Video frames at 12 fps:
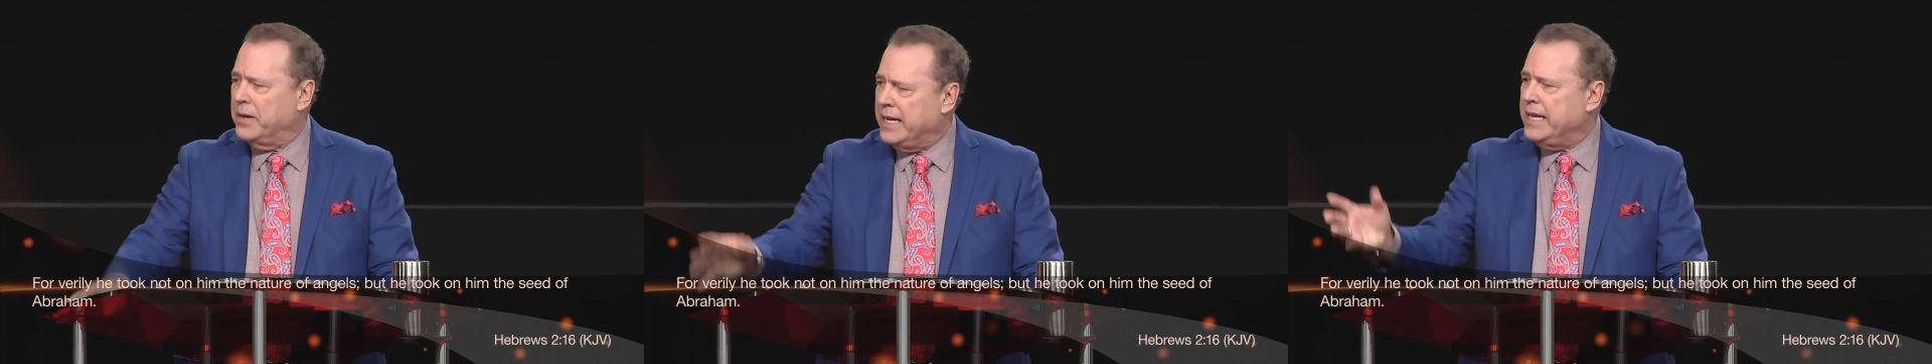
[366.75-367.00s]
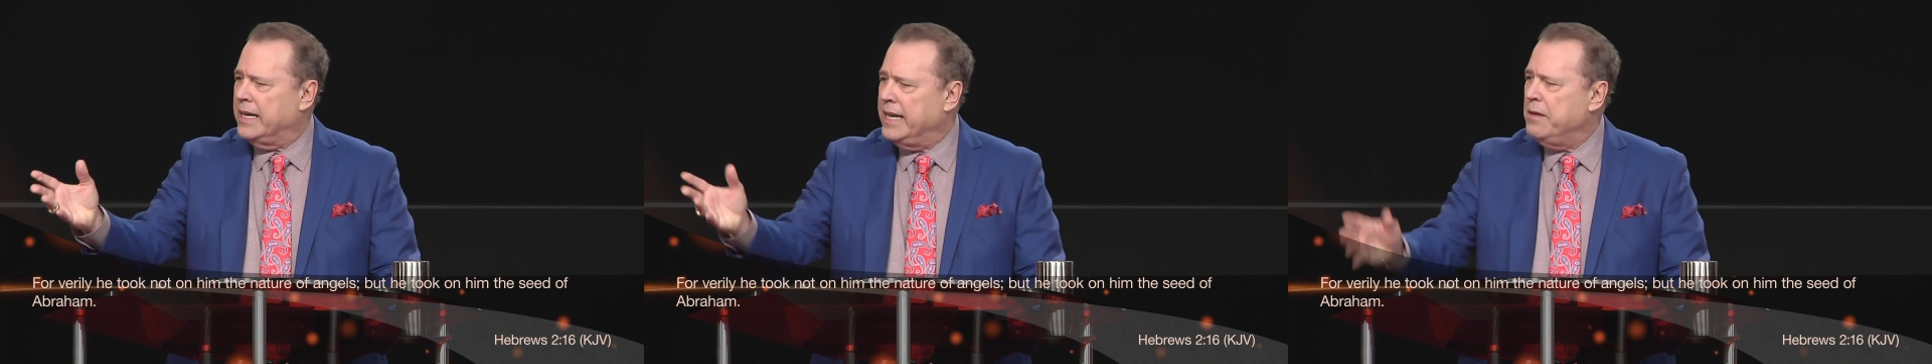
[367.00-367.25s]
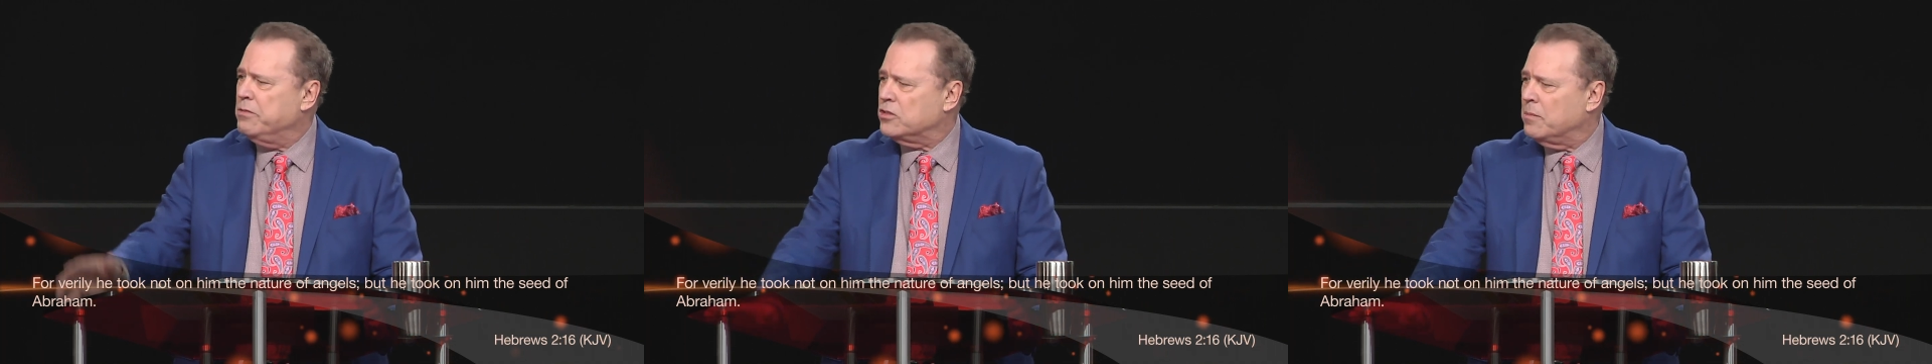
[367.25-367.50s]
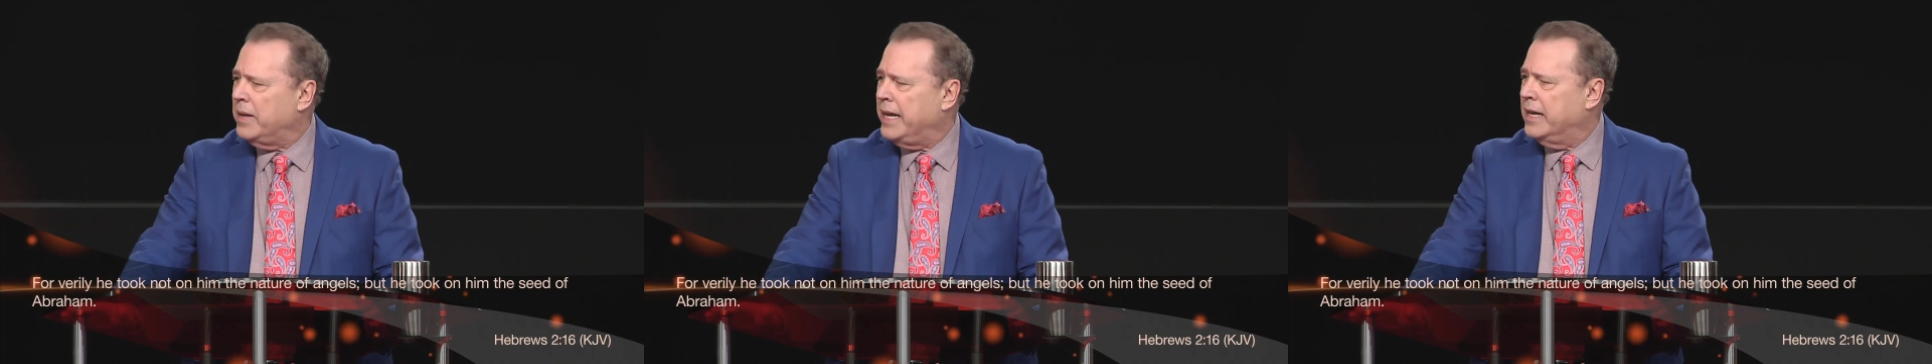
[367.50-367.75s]
Again, he was
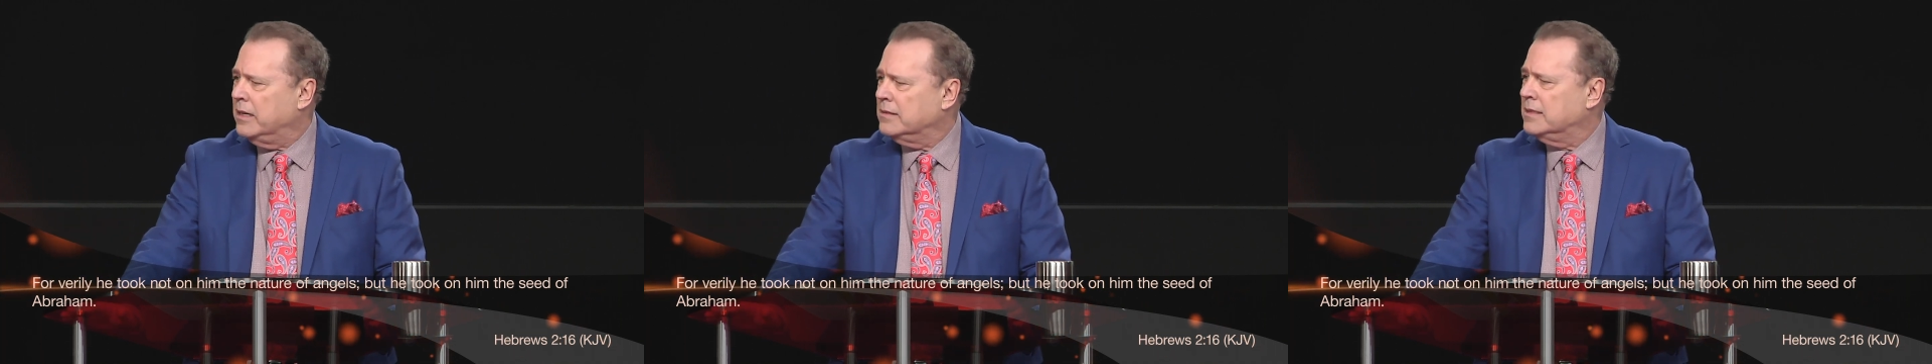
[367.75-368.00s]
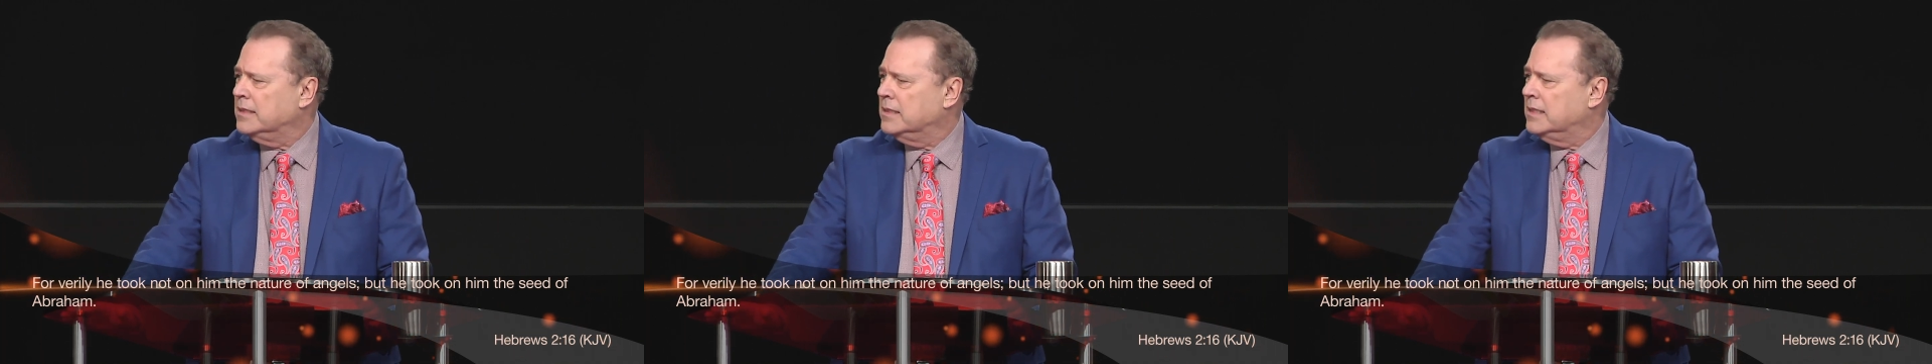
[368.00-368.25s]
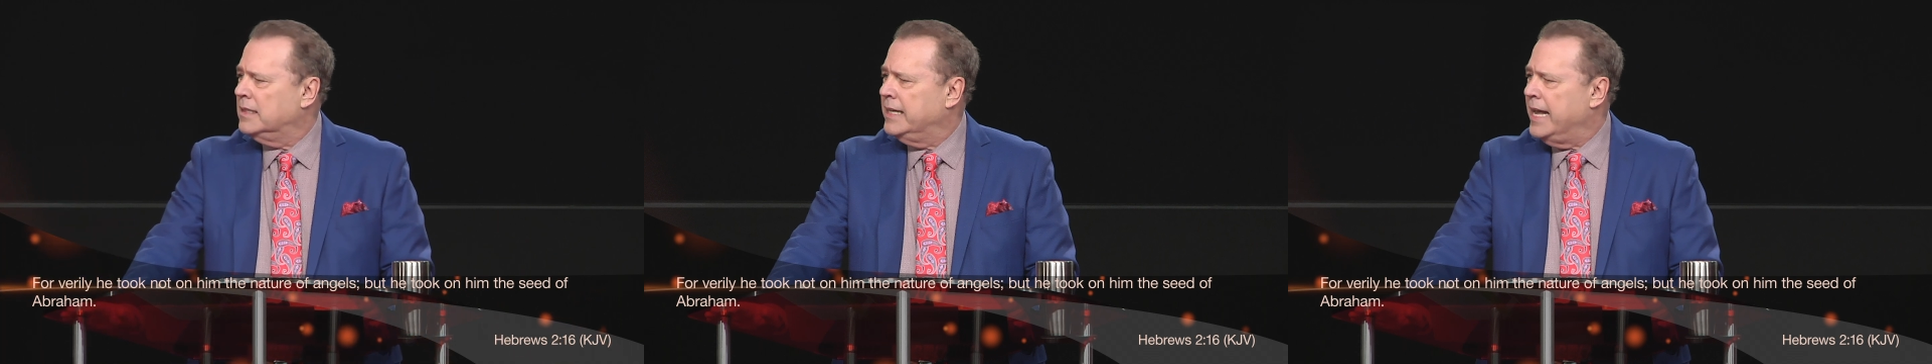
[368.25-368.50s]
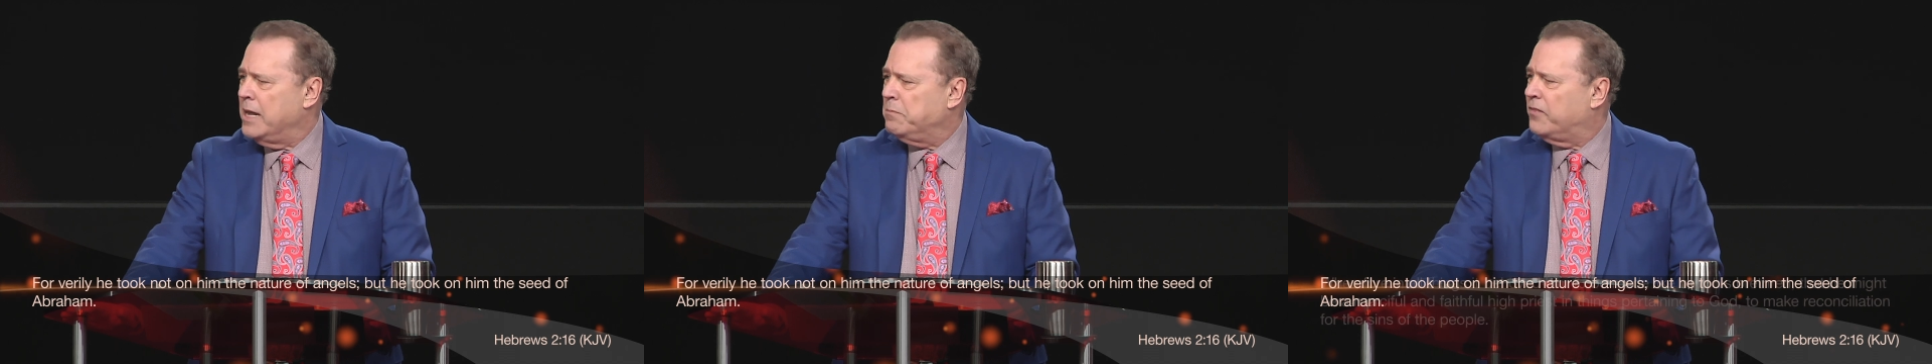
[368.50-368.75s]
a man.
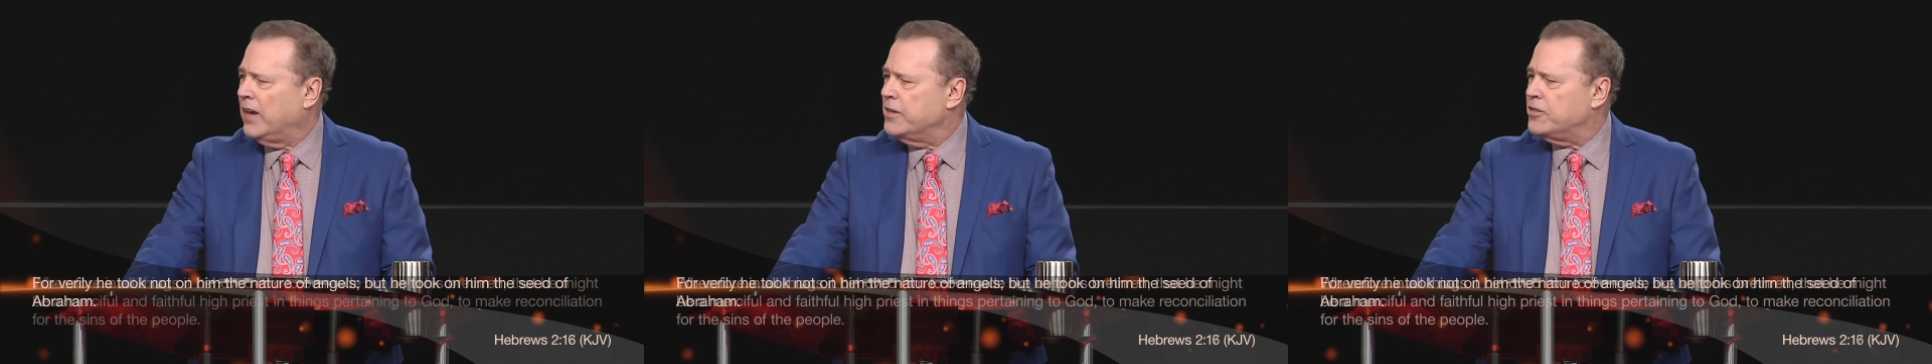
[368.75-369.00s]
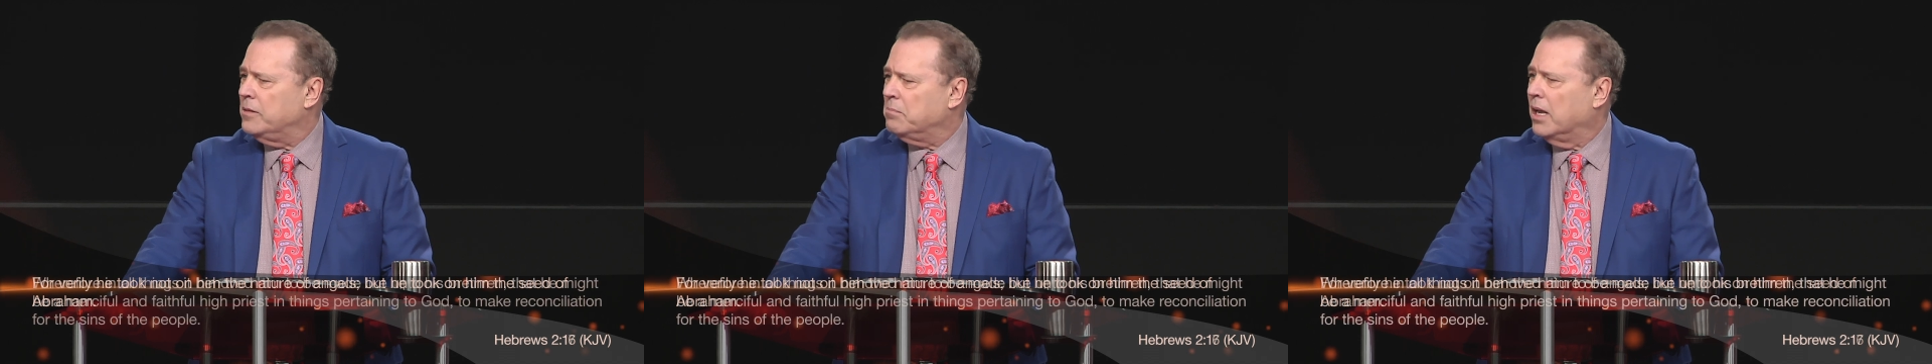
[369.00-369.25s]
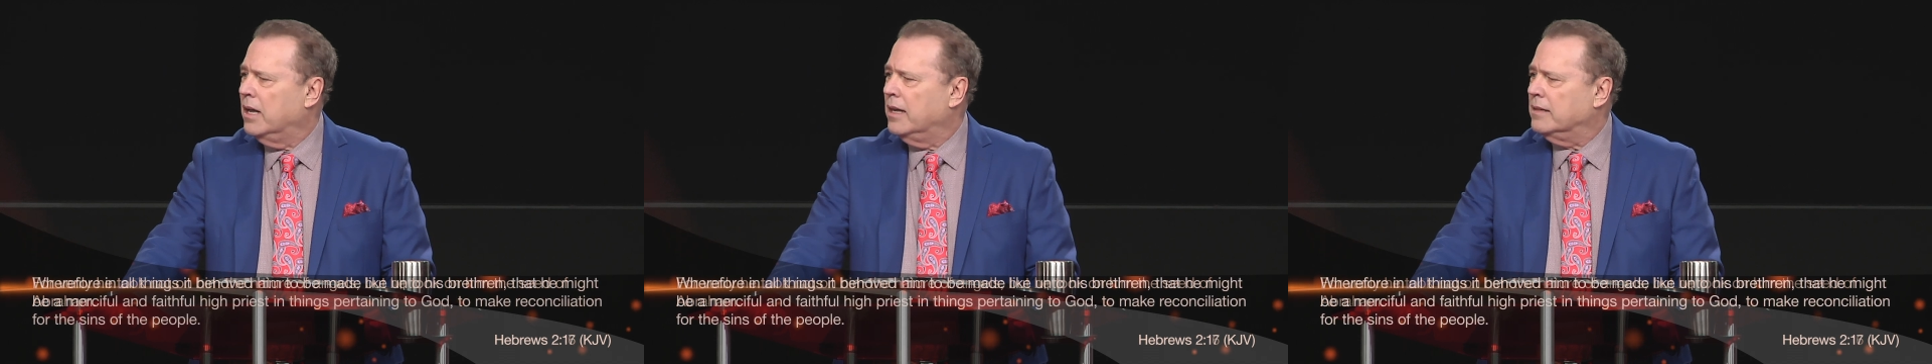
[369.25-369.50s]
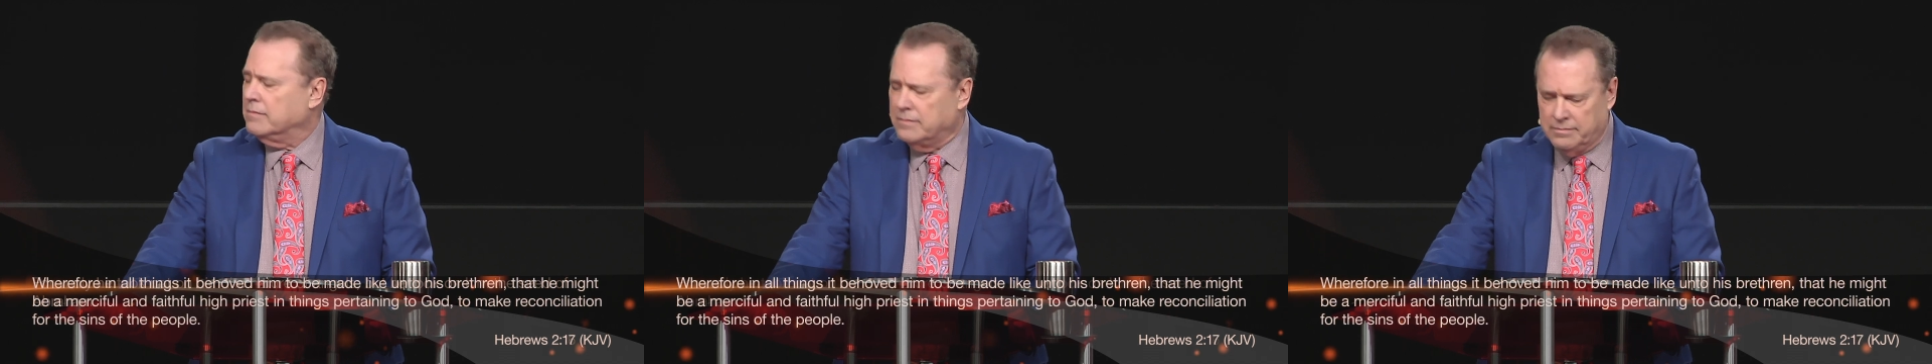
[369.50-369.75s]
He had flesh and blood.